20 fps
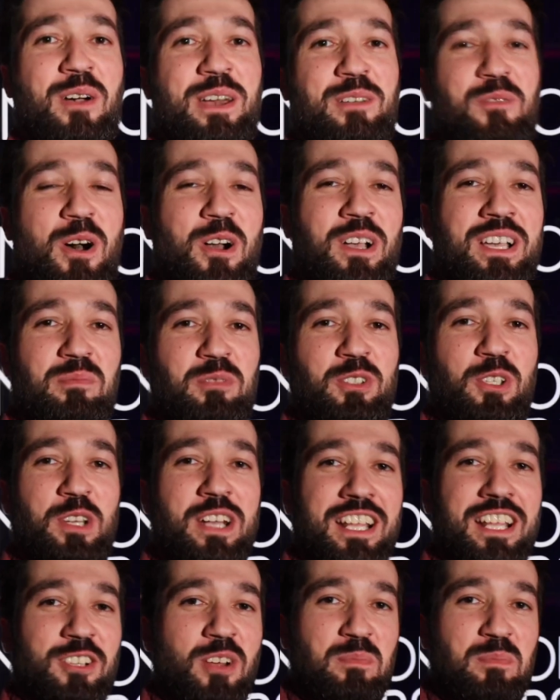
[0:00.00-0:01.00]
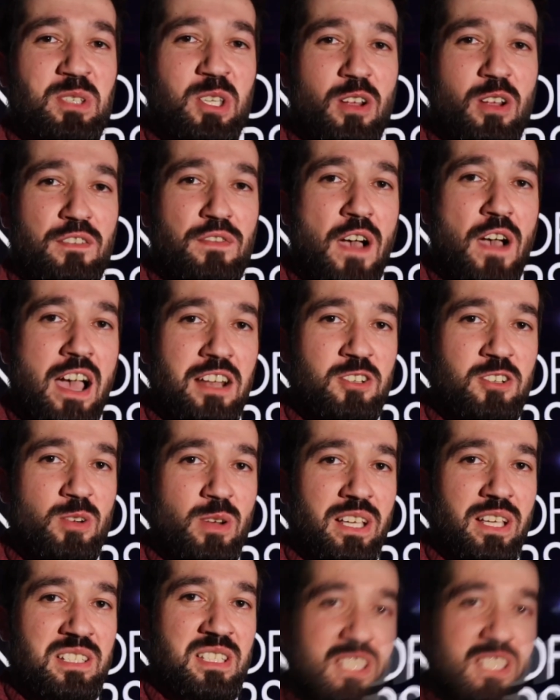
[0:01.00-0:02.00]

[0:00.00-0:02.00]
and welcome to another episode of Hot Tricks.